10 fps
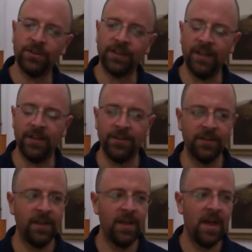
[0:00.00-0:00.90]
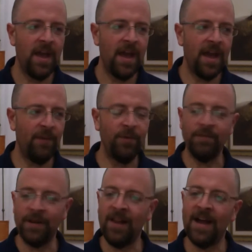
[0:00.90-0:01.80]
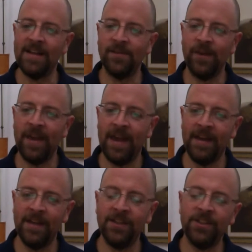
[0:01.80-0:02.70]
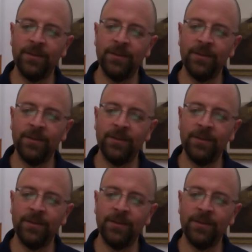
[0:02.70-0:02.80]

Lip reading: skills. And we realized that we had an issue,